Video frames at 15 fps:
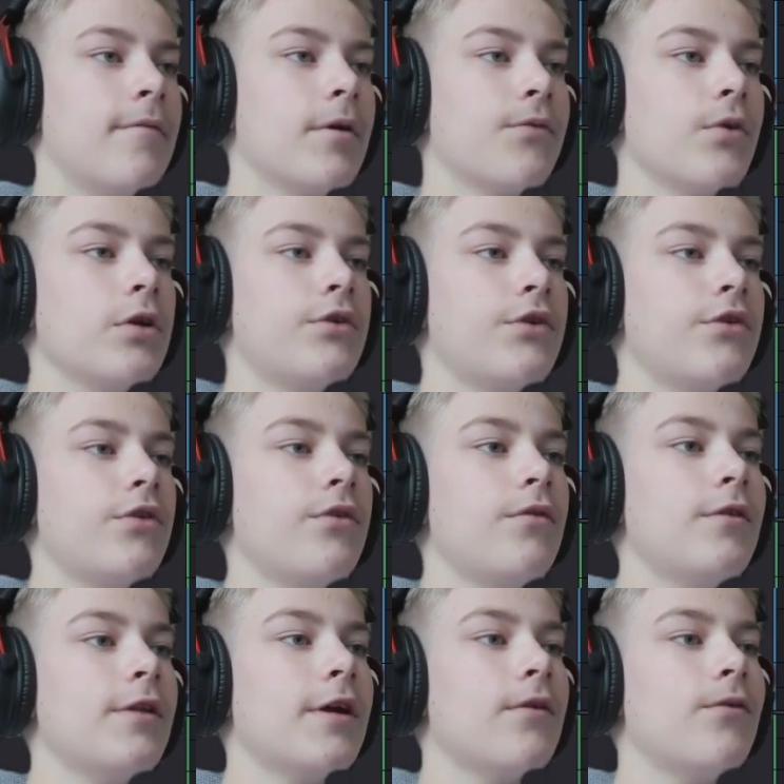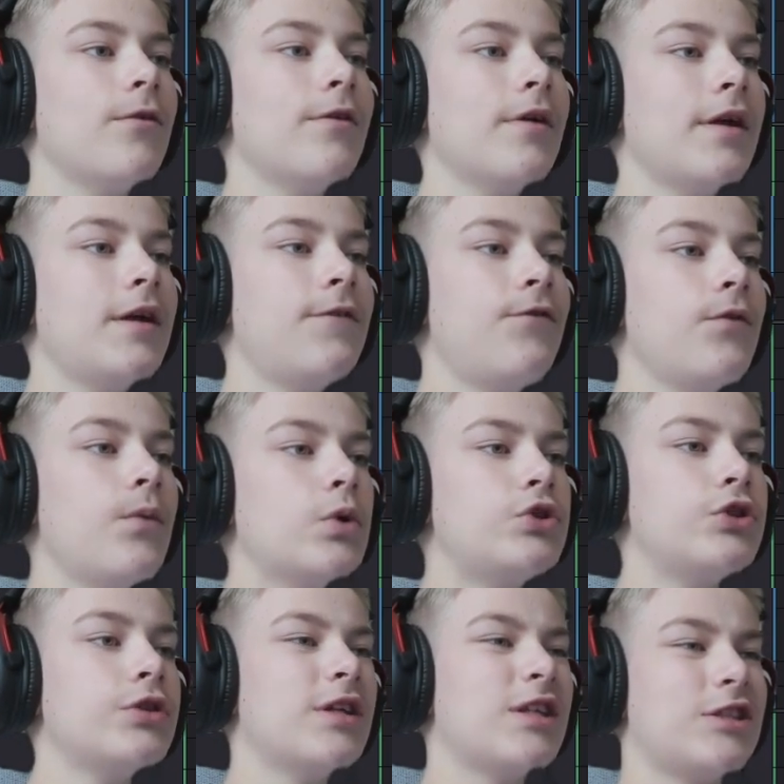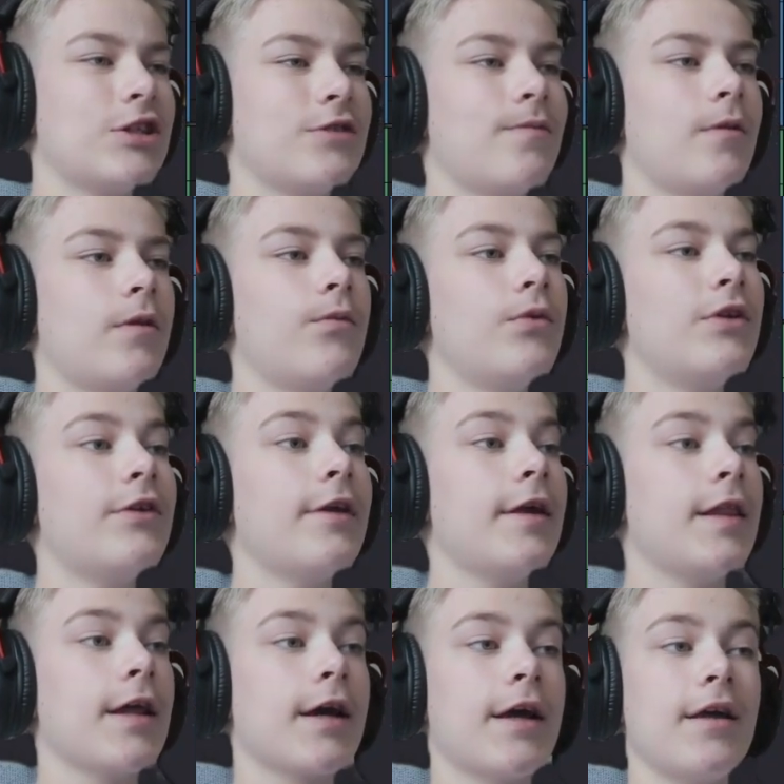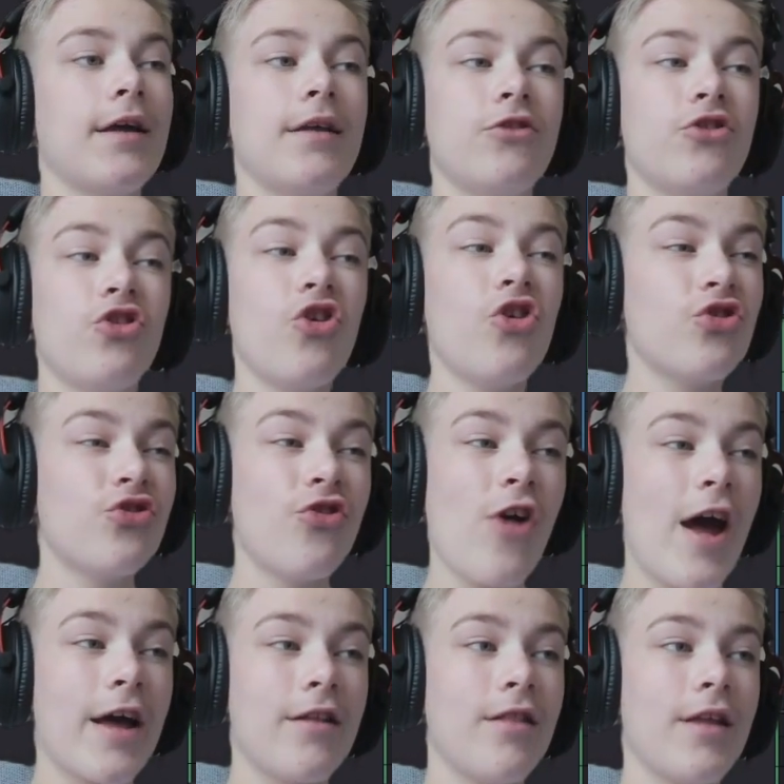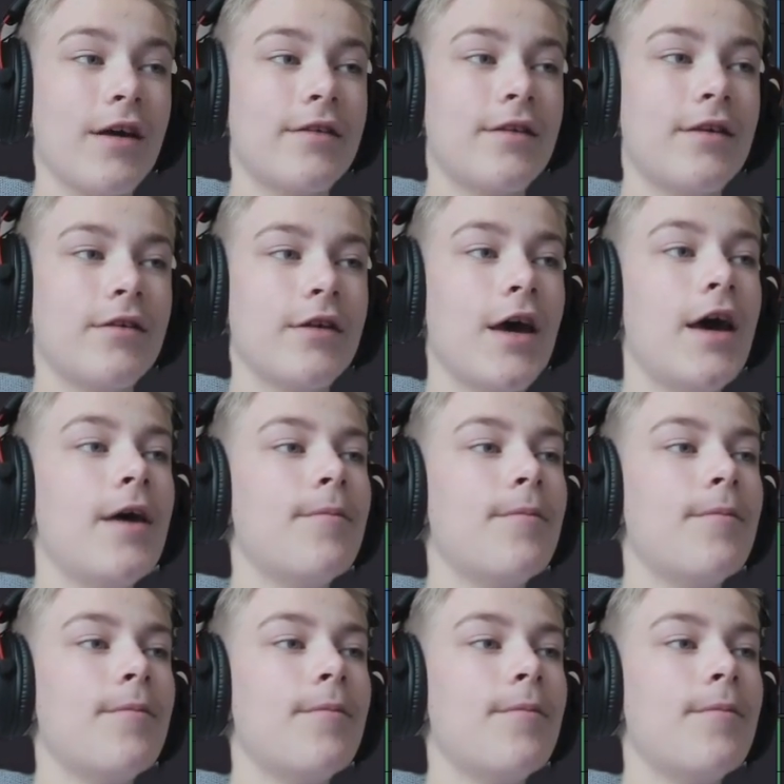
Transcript: But what you're gonna know, if you watch the adjustment, we see like a dark triangle like this.